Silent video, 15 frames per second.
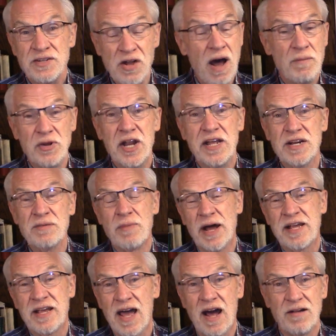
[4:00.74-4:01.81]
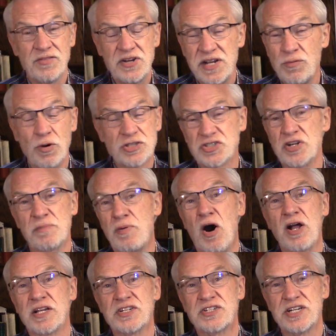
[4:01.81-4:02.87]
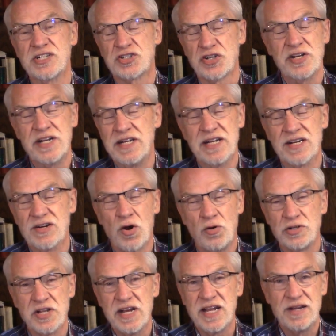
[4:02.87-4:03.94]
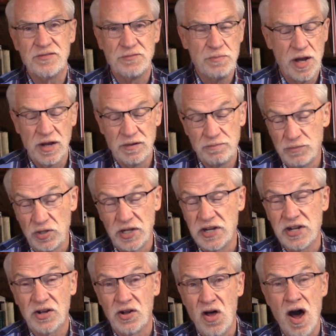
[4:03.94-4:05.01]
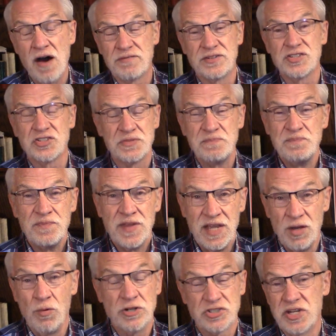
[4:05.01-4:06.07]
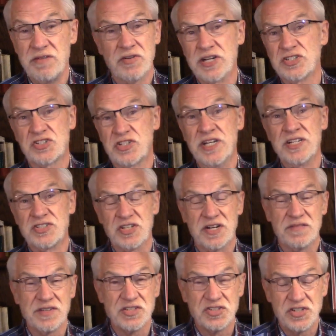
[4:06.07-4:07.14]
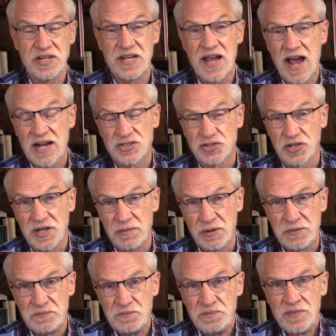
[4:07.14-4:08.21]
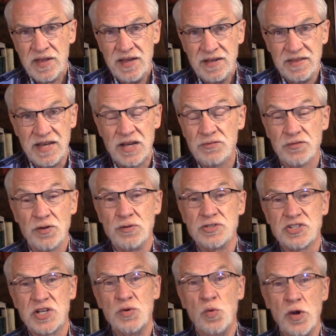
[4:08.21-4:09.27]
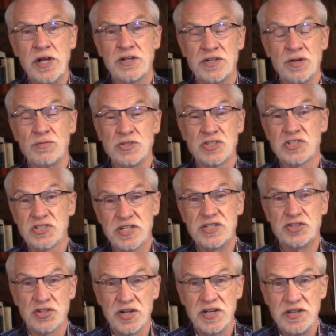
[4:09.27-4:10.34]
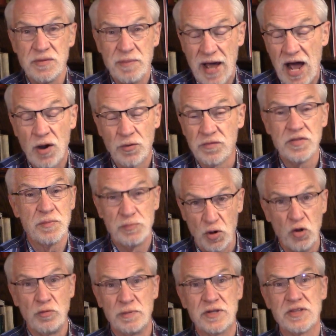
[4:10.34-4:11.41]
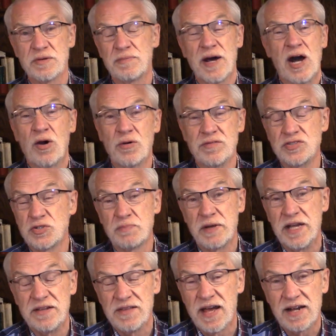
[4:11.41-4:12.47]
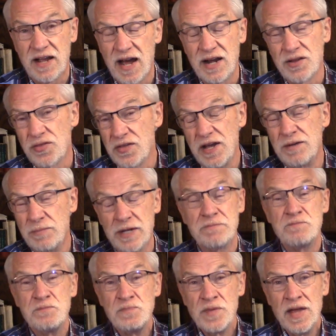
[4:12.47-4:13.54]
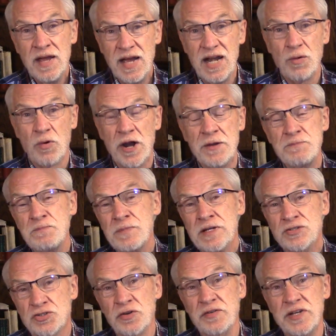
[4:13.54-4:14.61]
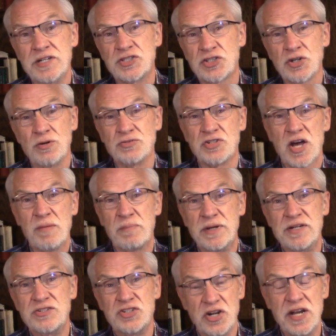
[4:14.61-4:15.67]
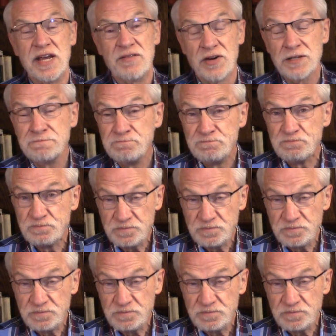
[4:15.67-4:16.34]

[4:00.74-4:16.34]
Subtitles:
dominated by Calvin. He wasn't a politician. He didn't hold any political office. He wasn't even a citizen of the city, actually, but the influence he wielded was essentially the power of the pulpit, the power of his pen, that kind of thing. But anyway, Servetus shows up in Geneva.